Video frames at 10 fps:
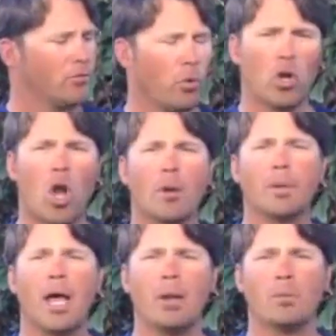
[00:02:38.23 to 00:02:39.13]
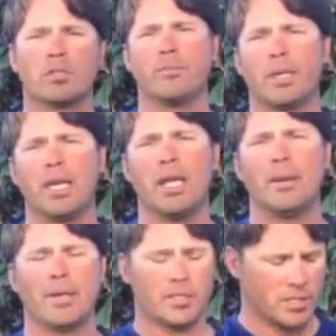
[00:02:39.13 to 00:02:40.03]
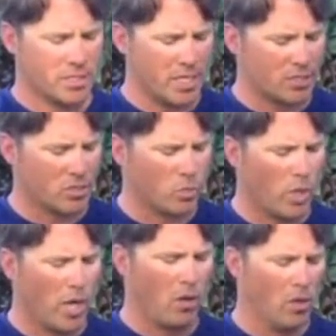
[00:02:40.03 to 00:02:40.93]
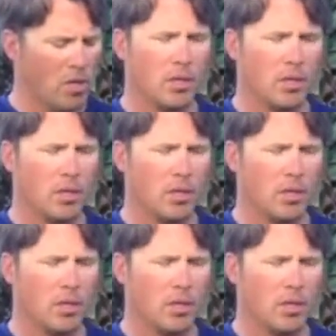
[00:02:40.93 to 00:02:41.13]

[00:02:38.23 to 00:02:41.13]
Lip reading: Fluorocarbon line was a big key to my success as well.